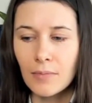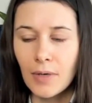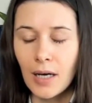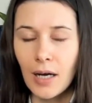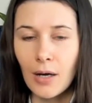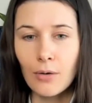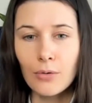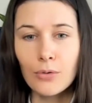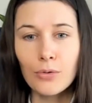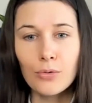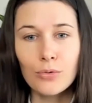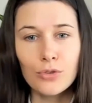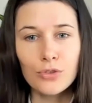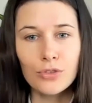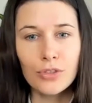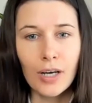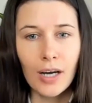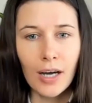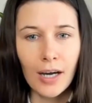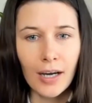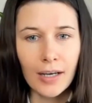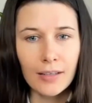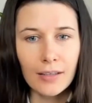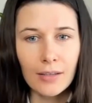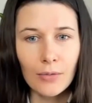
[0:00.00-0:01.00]
how you
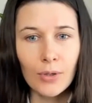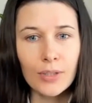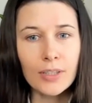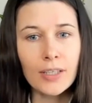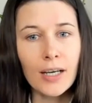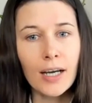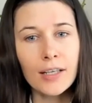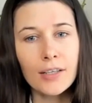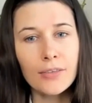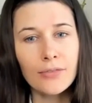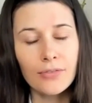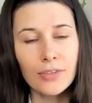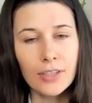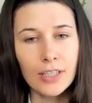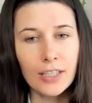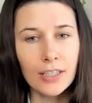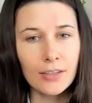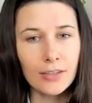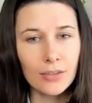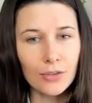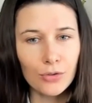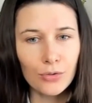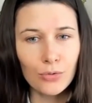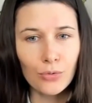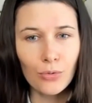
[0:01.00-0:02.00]
shine, what kind of
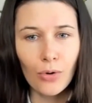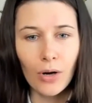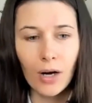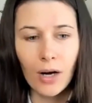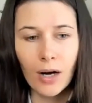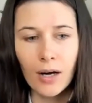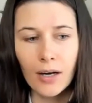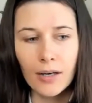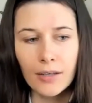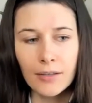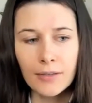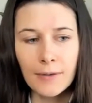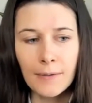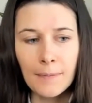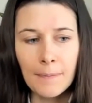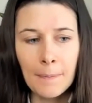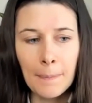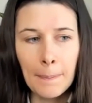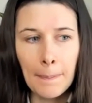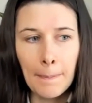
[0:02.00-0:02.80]
leader you are,